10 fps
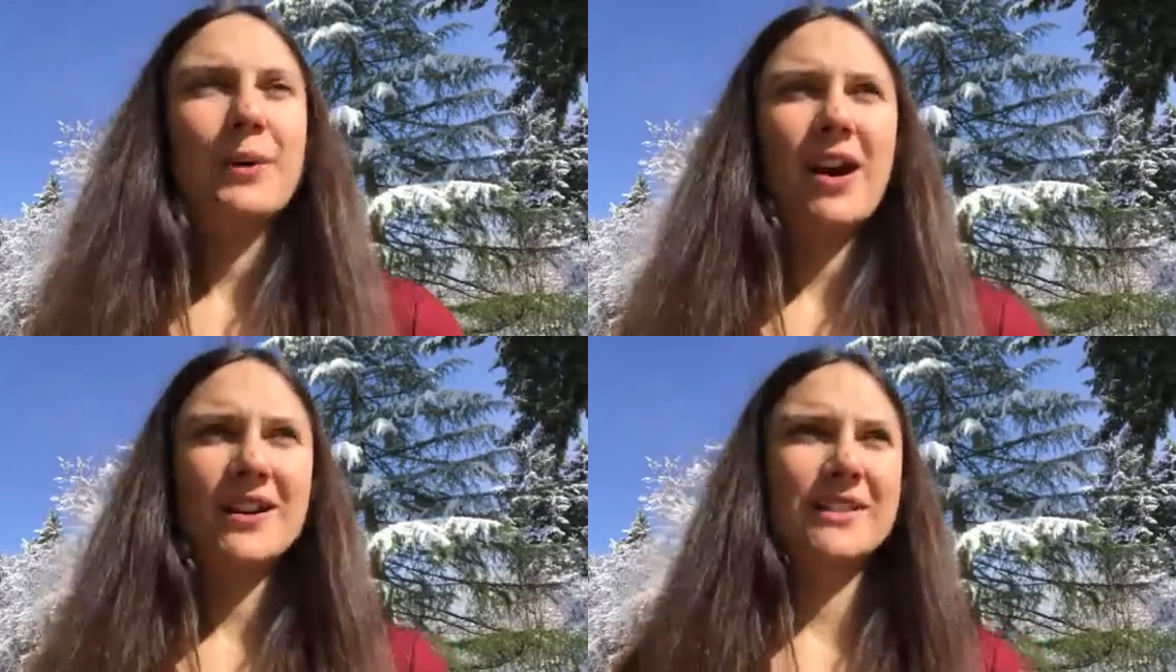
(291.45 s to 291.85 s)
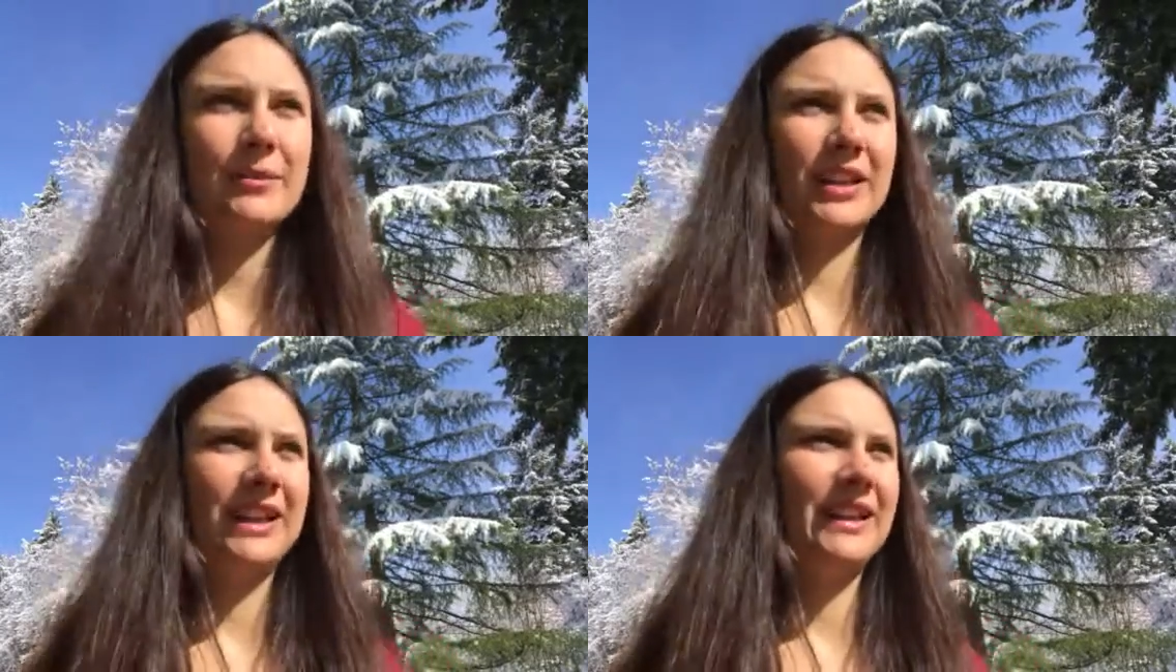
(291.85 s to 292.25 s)

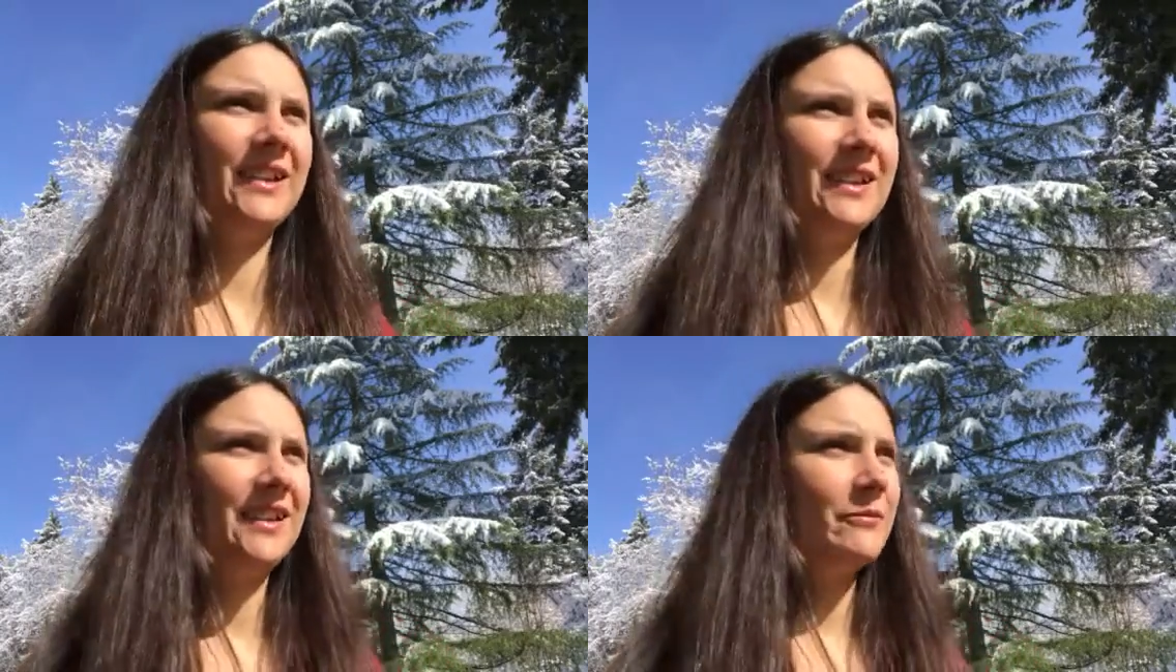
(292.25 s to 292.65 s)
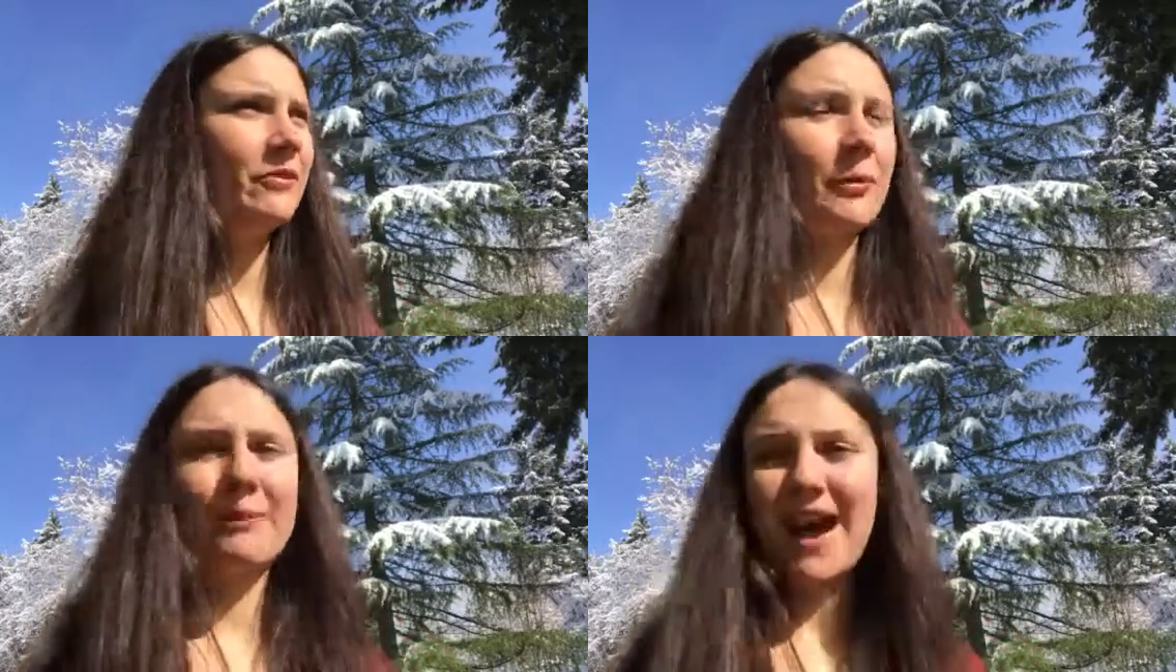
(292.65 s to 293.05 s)
possibly
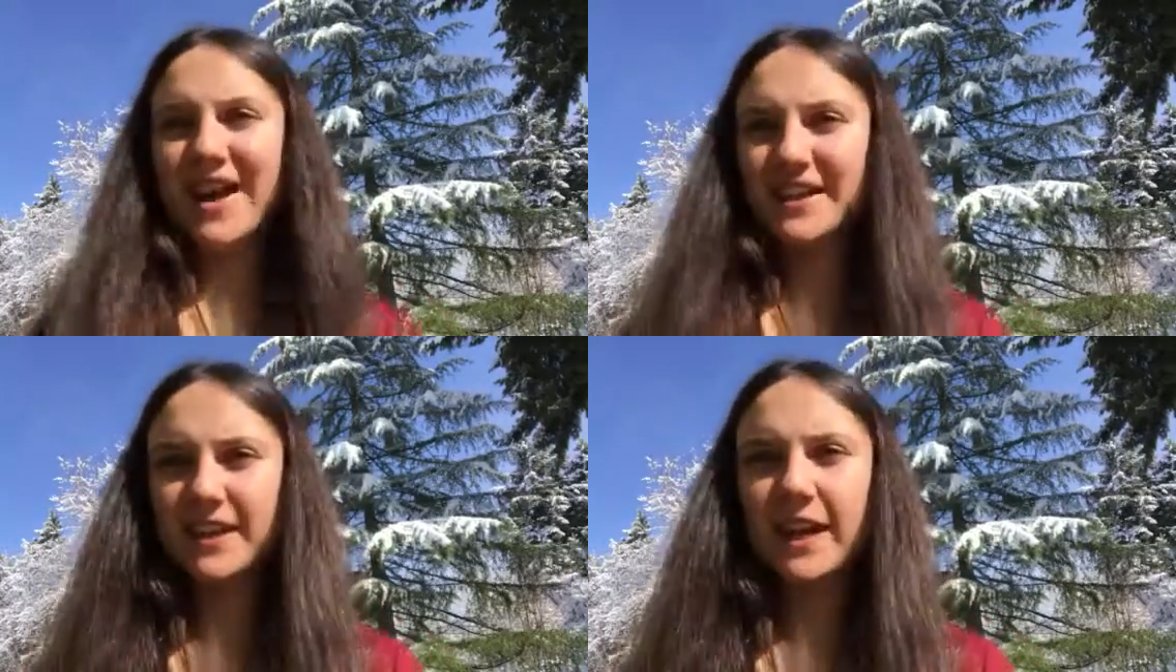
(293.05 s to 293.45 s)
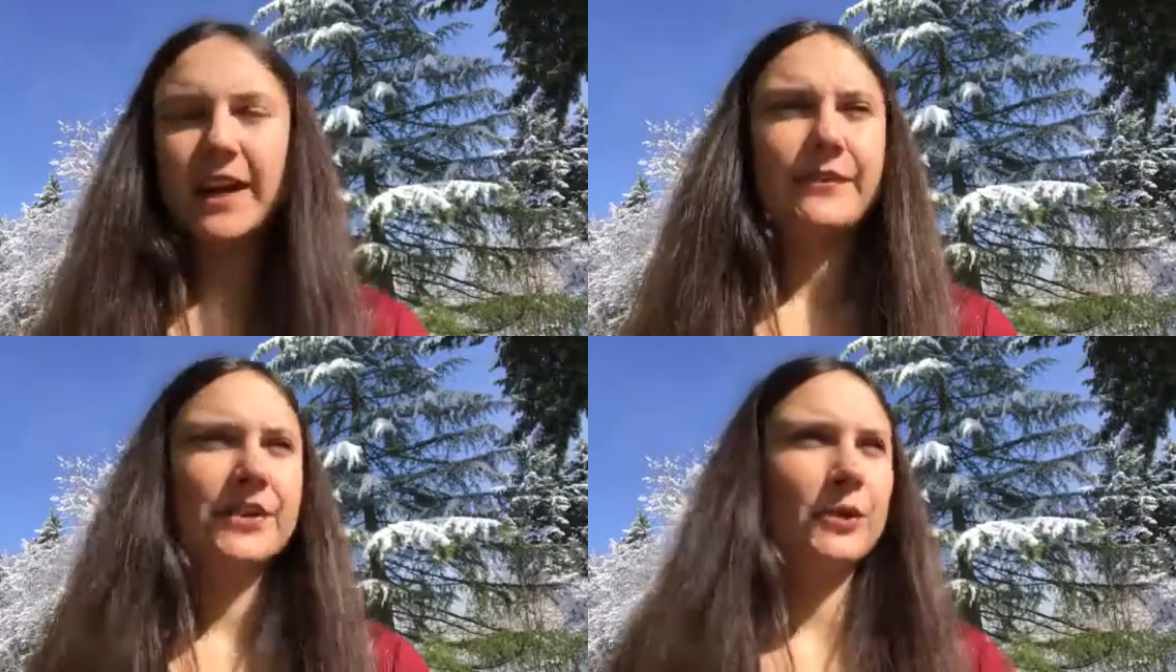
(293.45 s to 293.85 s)
from past
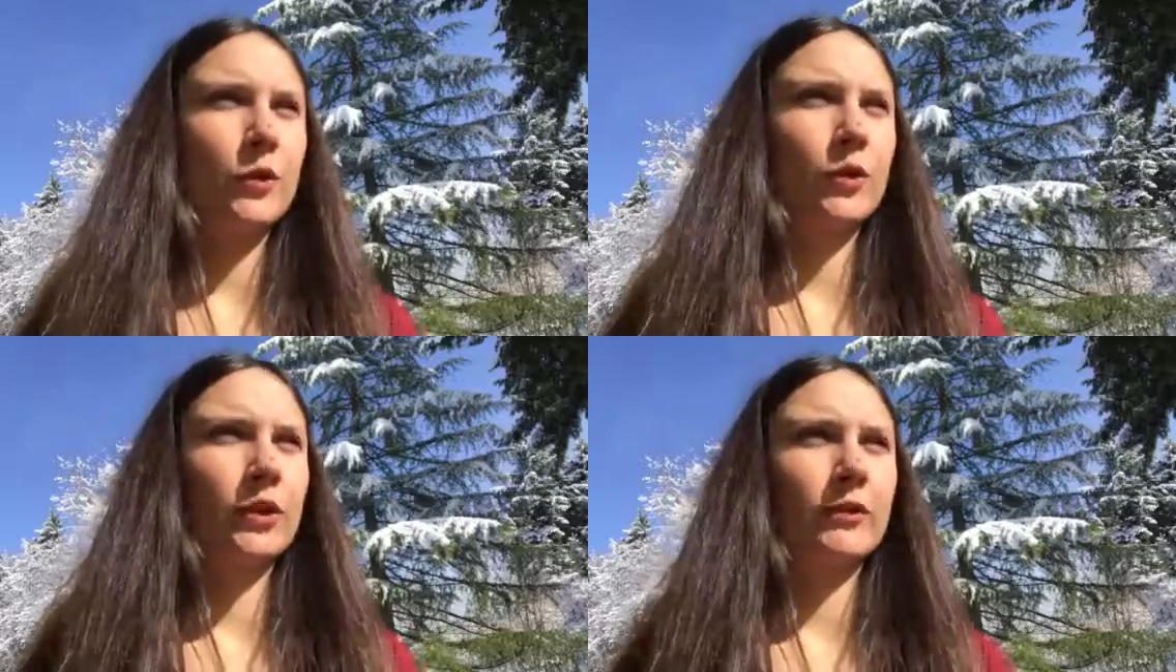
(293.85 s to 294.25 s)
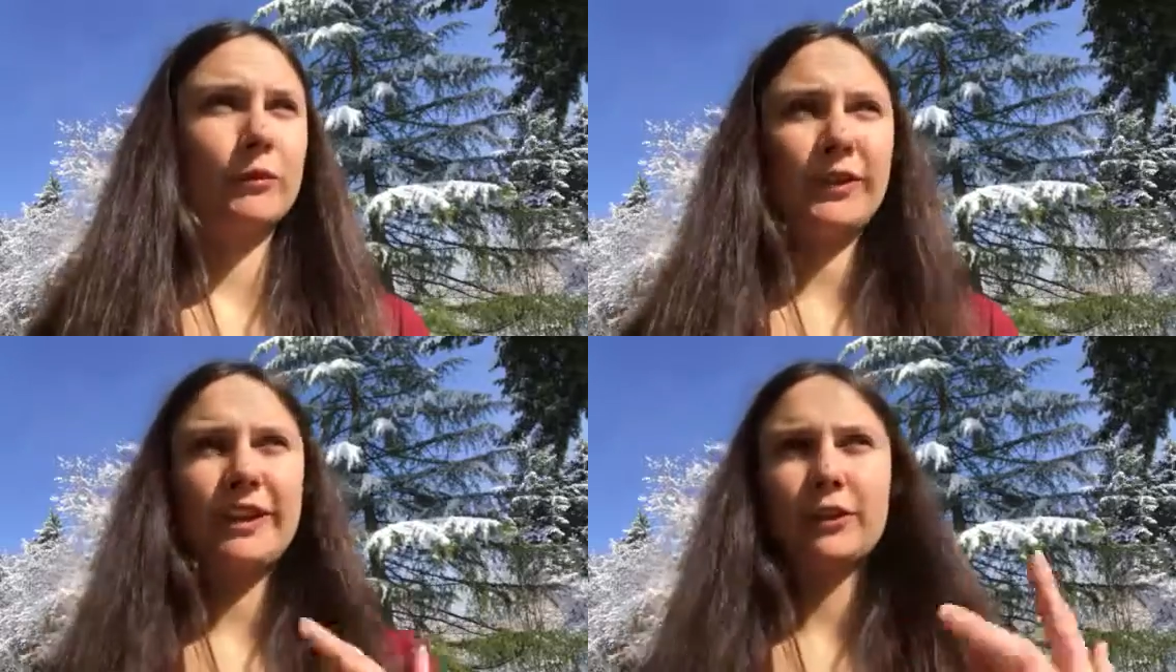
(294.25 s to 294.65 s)
lives or
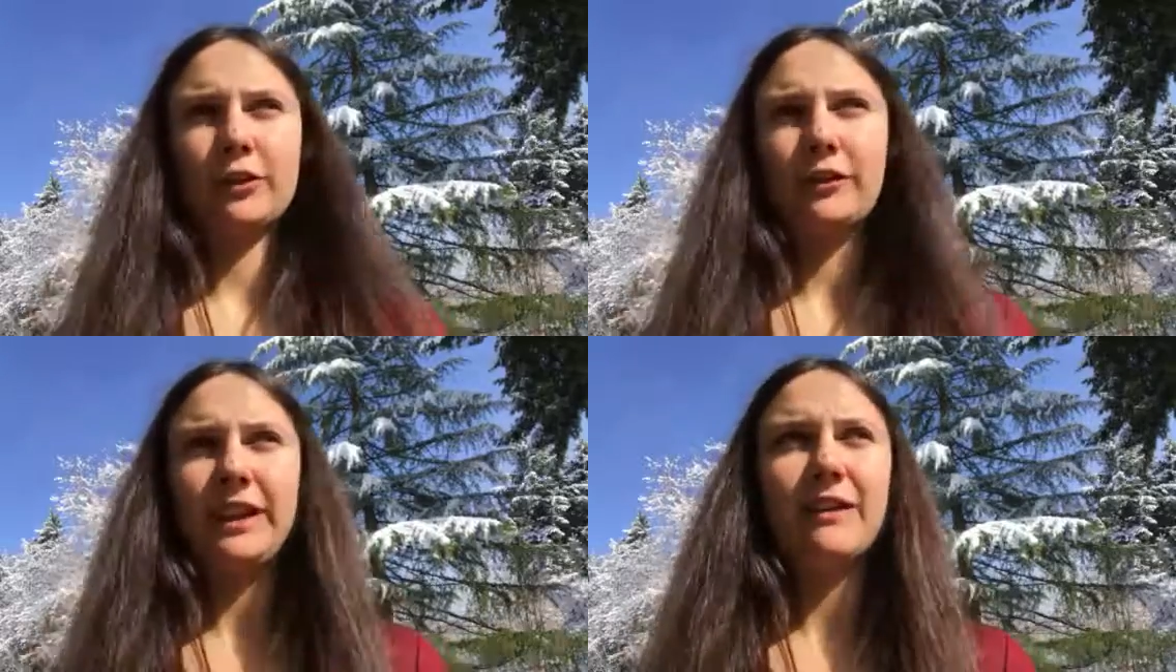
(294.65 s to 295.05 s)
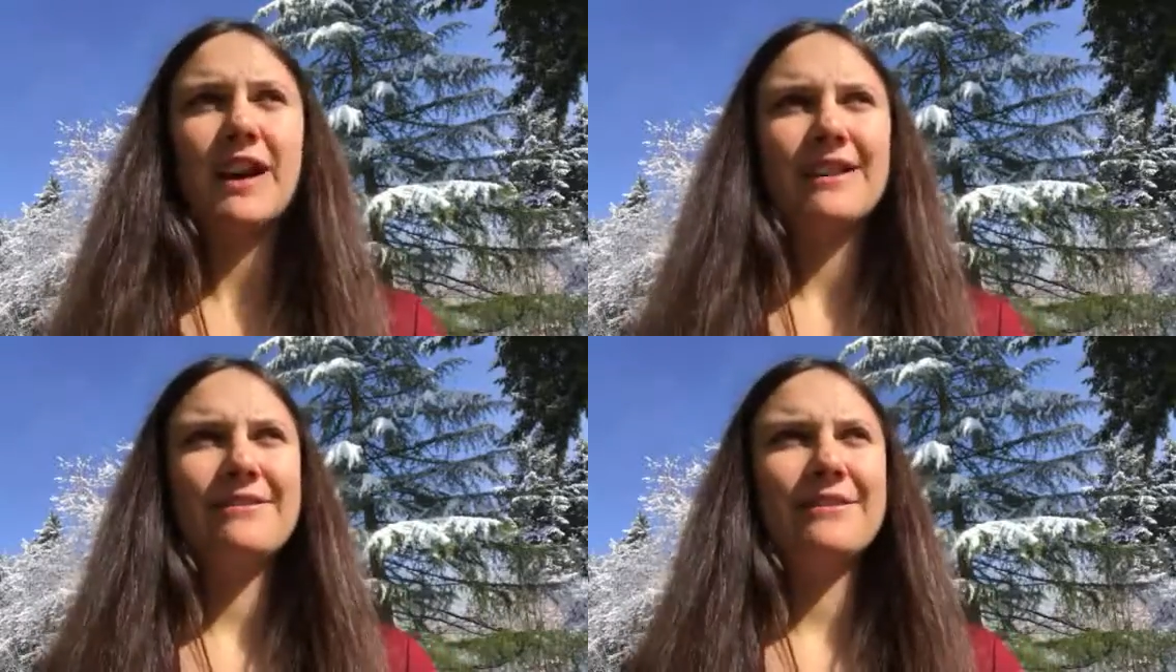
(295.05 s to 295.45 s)
really early
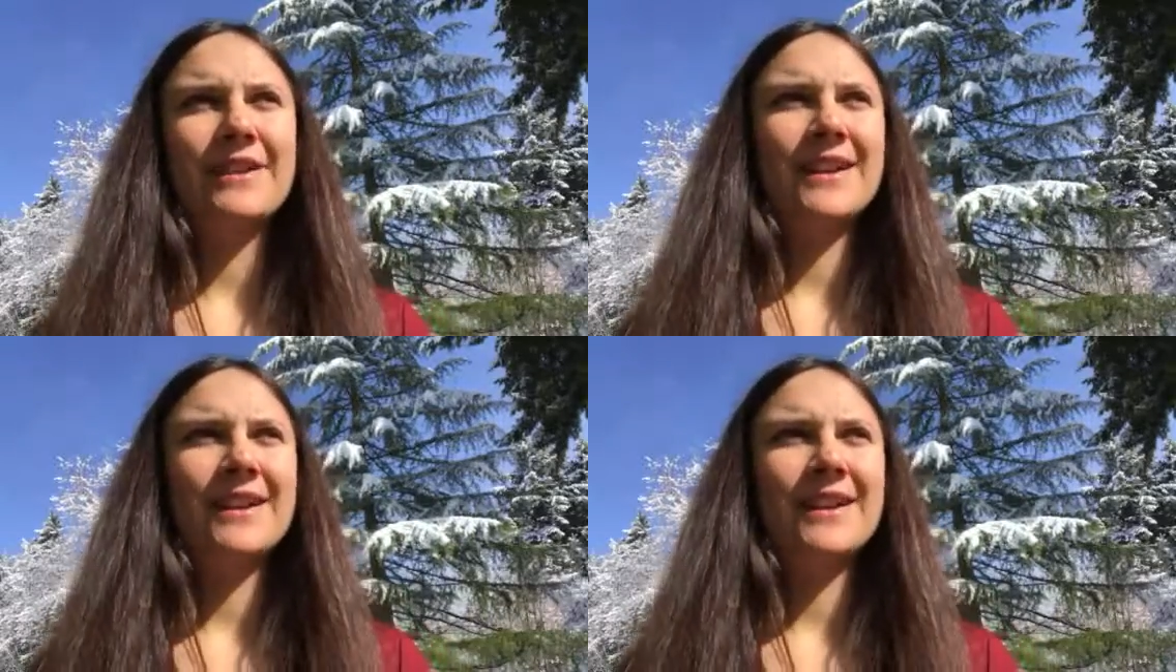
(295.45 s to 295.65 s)
life.